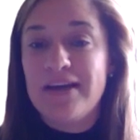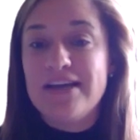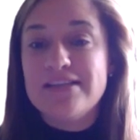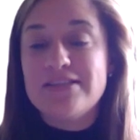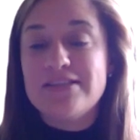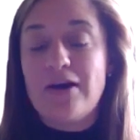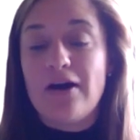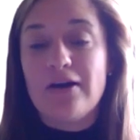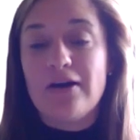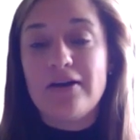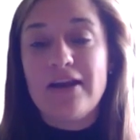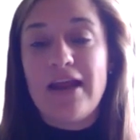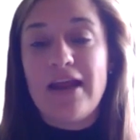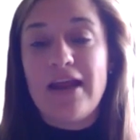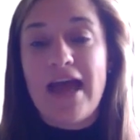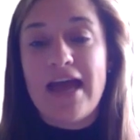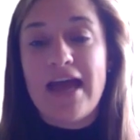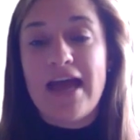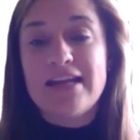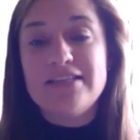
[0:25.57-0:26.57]
So I'm going to
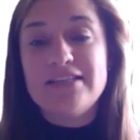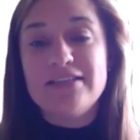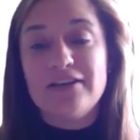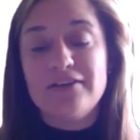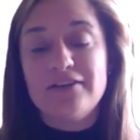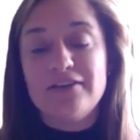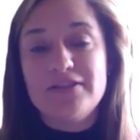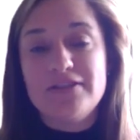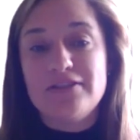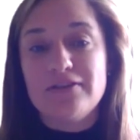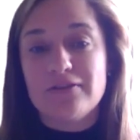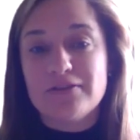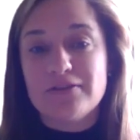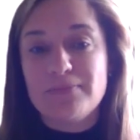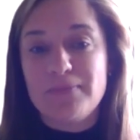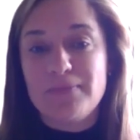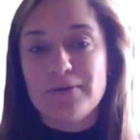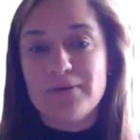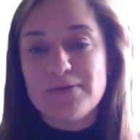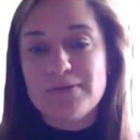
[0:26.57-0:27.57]
hand it over to Dr.
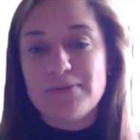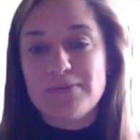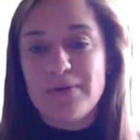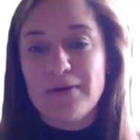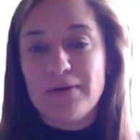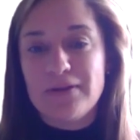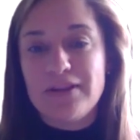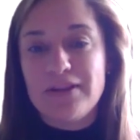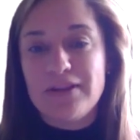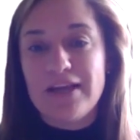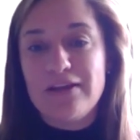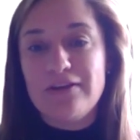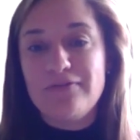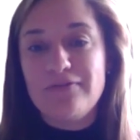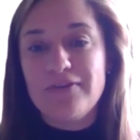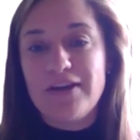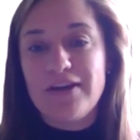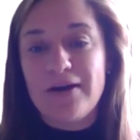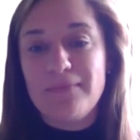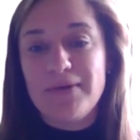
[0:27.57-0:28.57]
Paul Swan. Thank you for
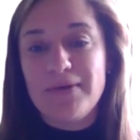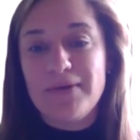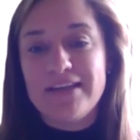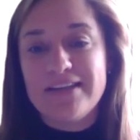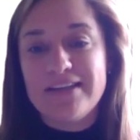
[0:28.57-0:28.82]
coming.